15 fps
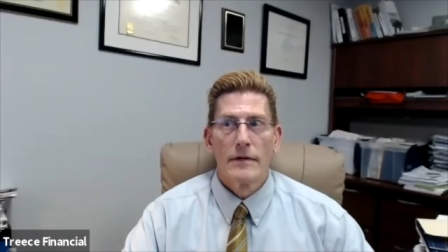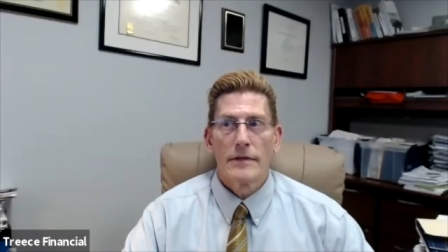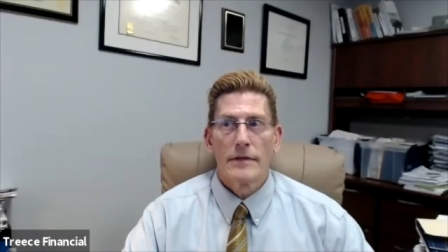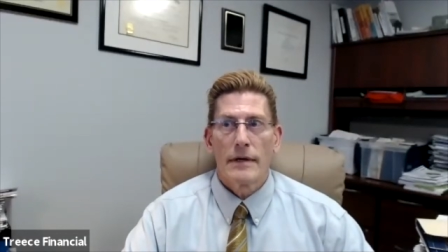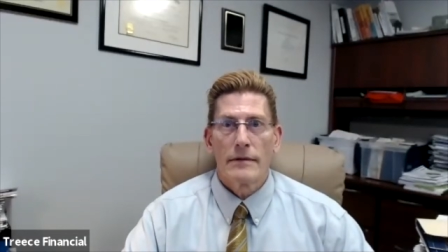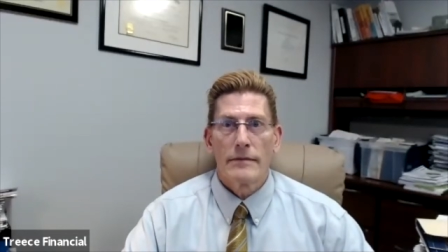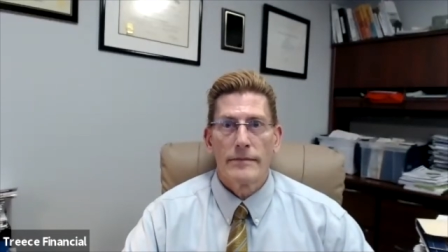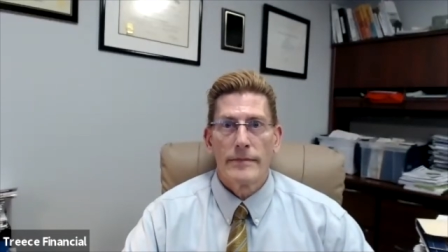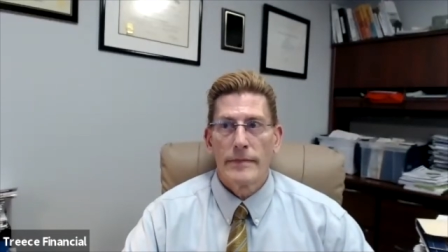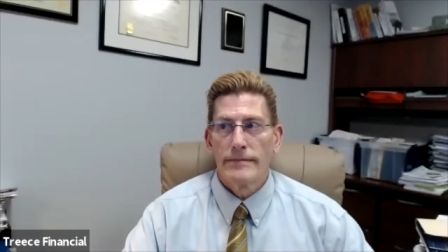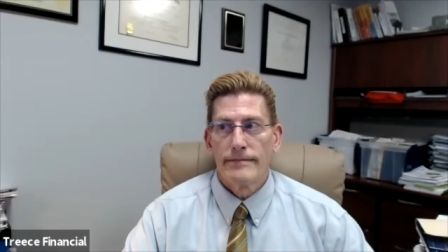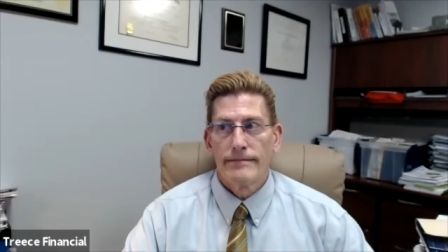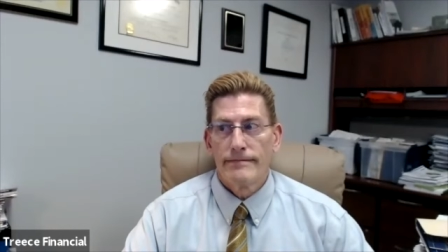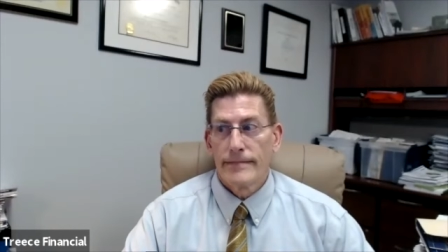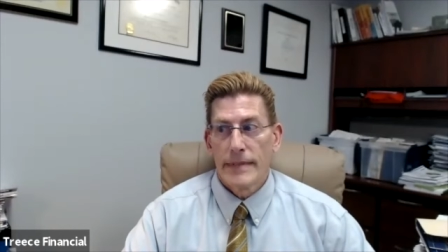You know,
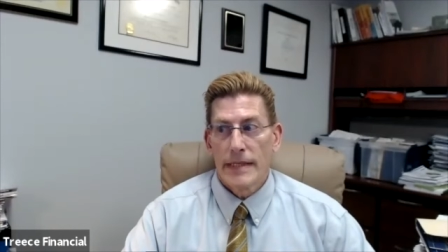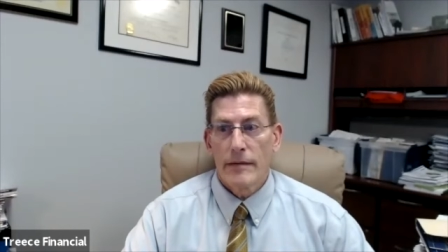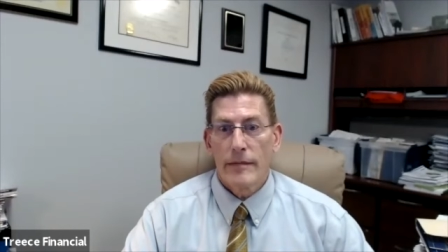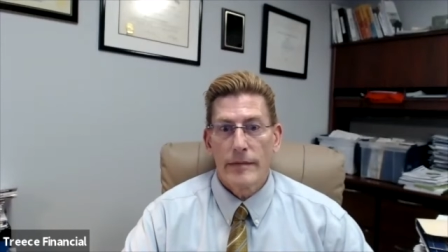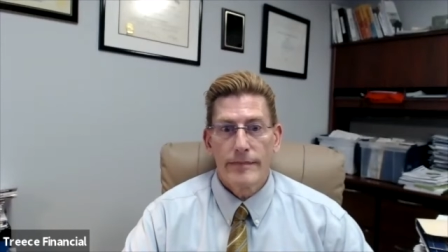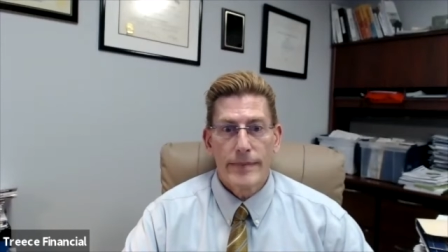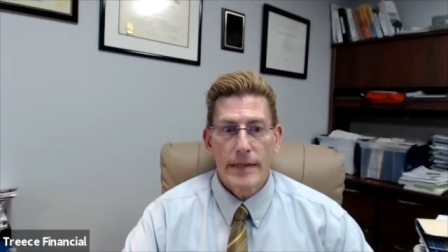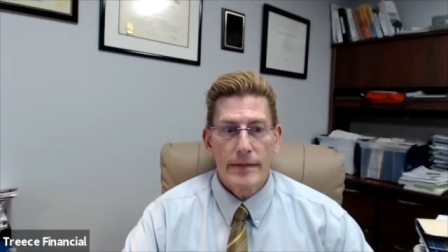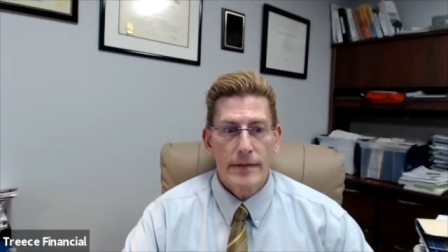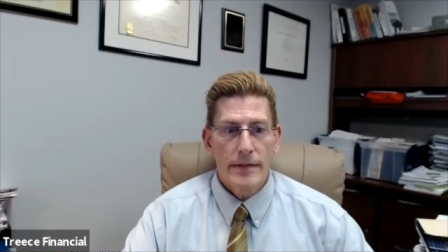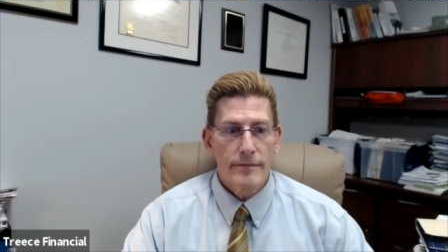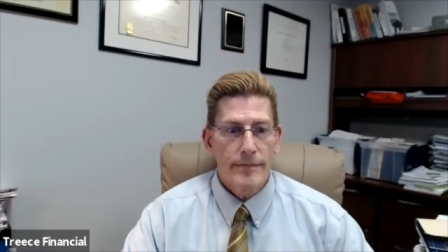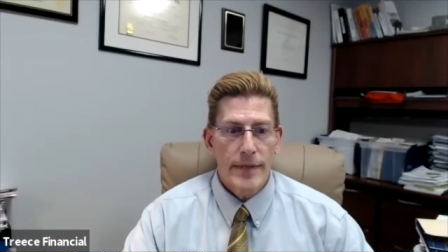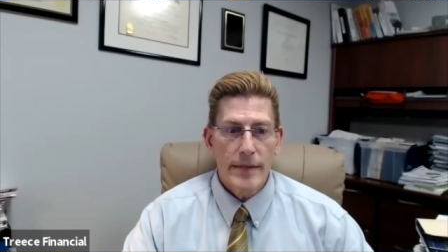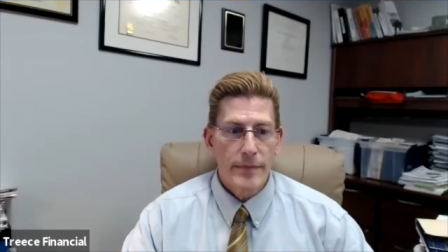you know, you
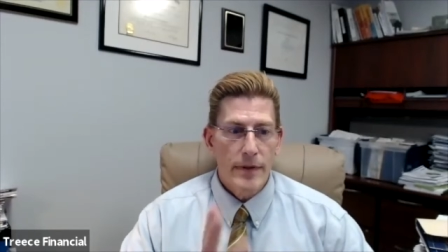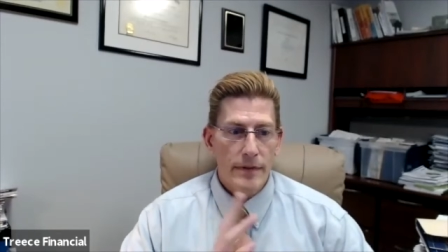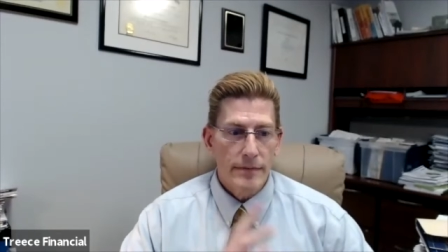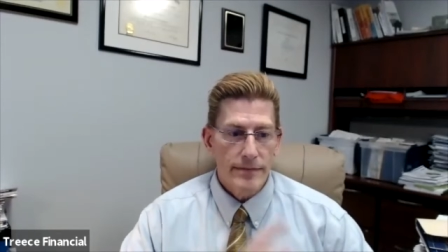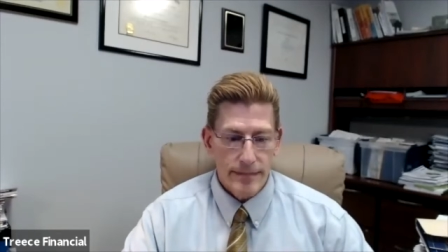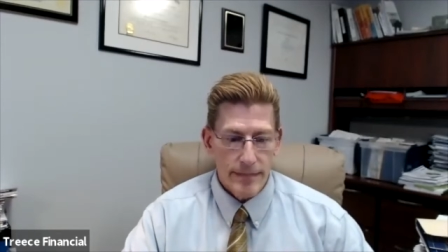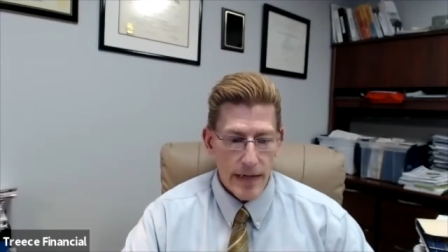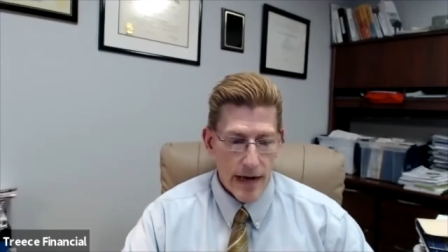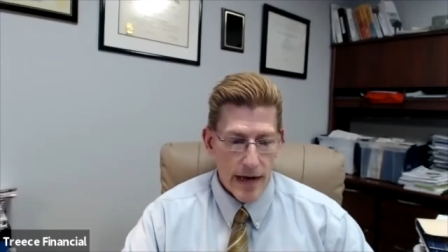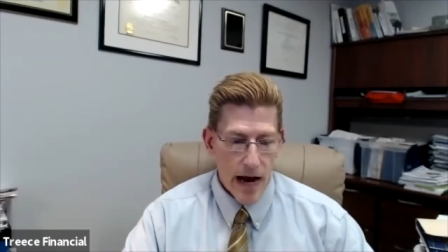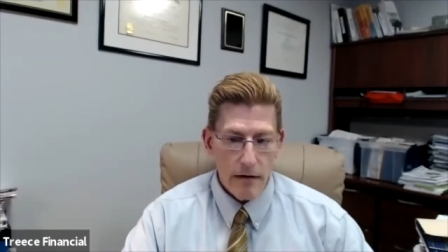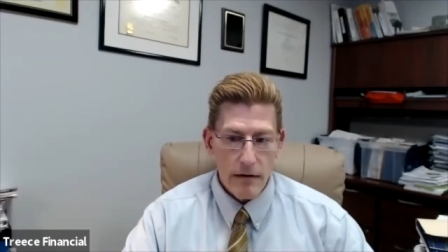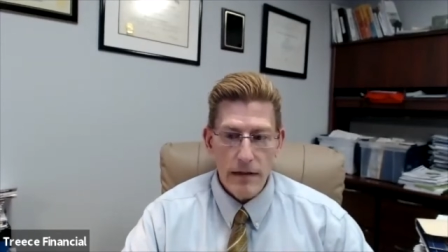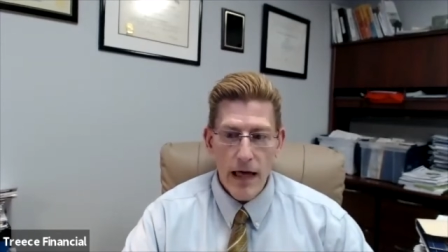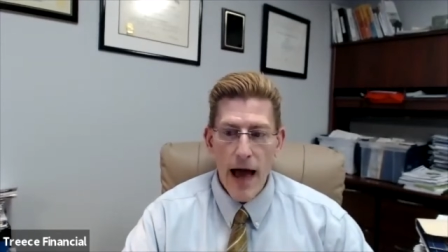know, people,
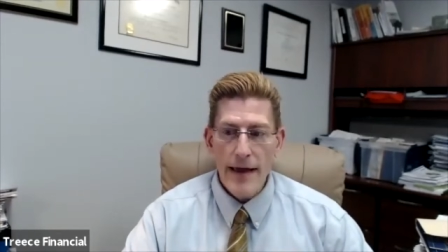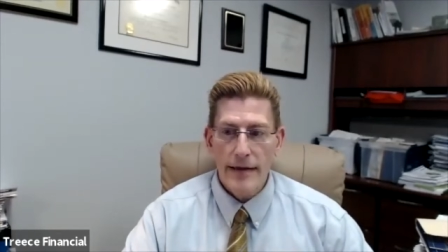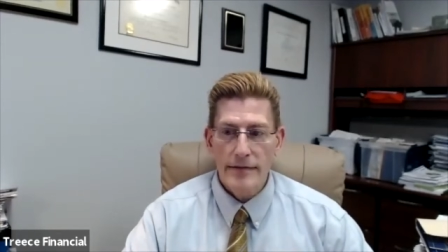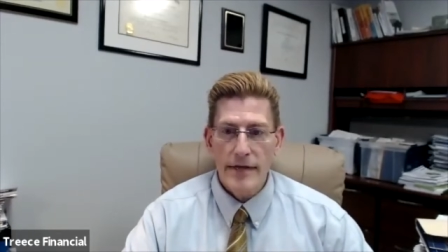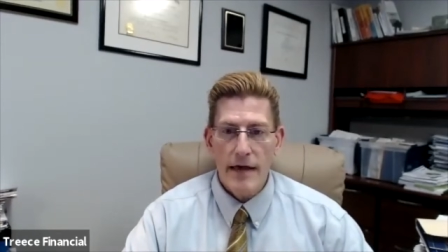our clients.